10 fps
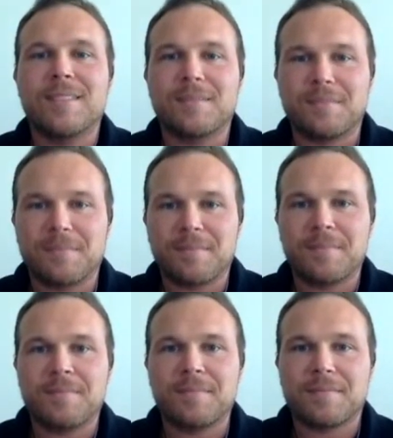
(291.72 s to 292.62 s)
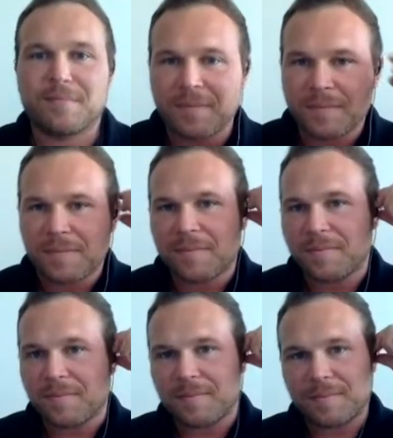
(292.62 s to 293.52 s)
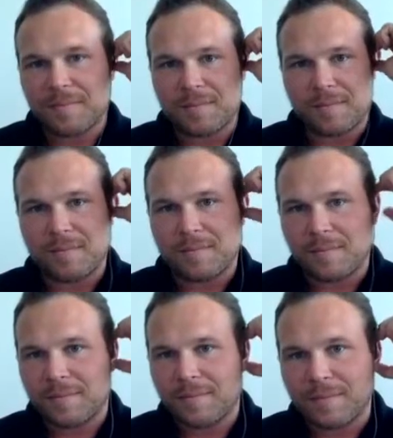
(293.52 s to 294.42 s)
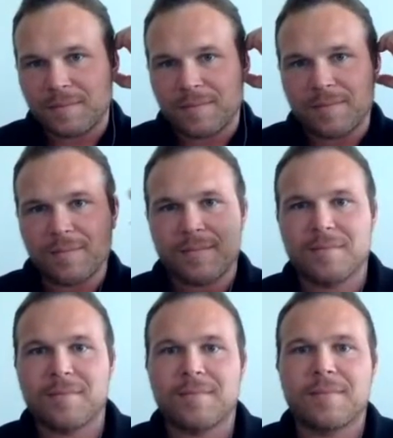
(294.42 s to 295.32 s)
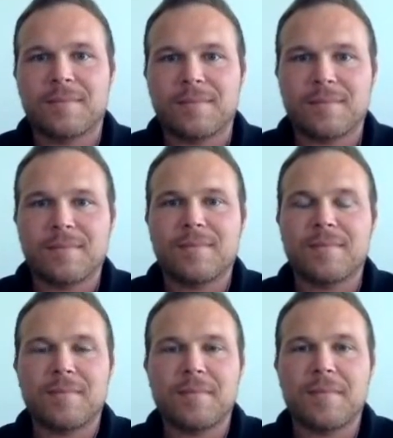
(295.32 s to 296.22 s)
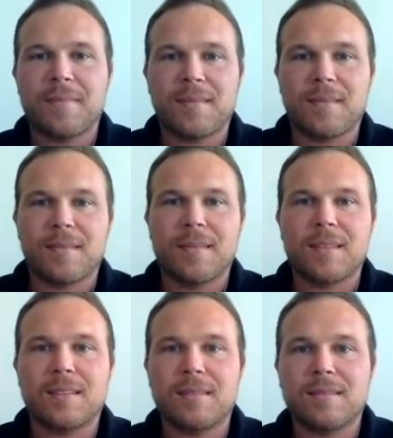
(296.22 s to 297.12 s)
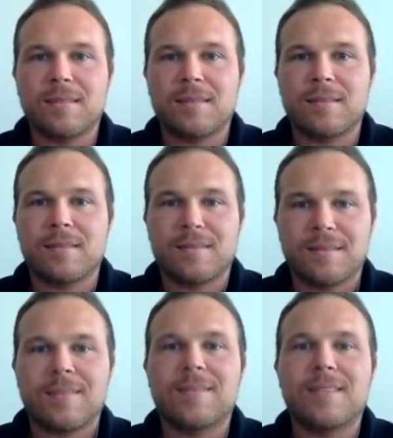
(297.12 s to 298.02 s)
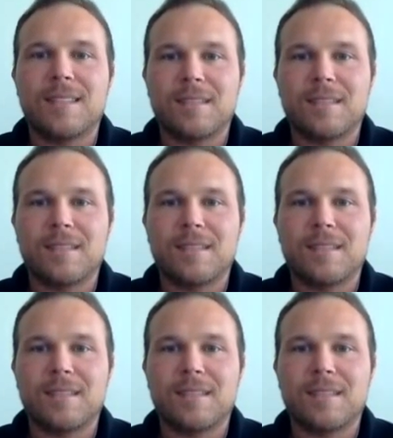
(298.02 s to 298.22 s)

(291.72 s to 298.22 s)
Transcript: No words are spoken by the person on screen.